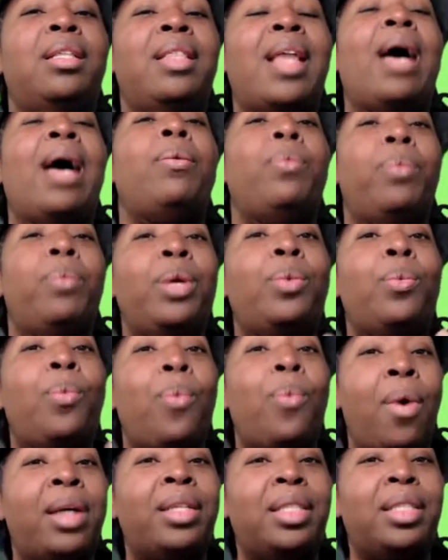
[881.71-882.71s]
that we
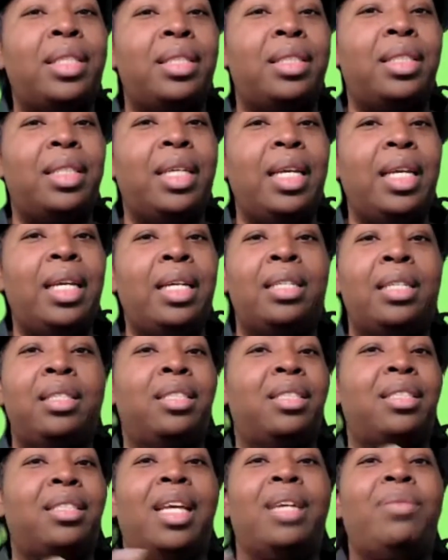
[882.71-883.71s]
want to see,
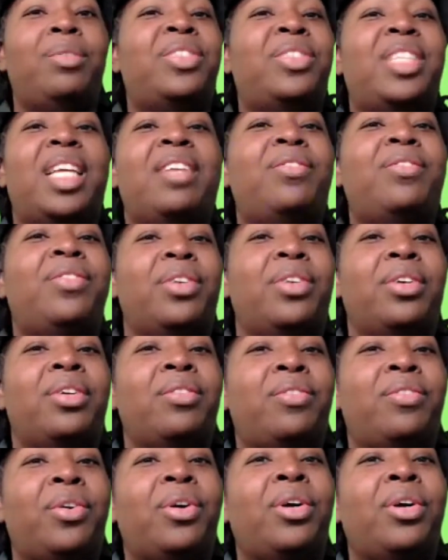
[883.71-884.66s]
just like we said for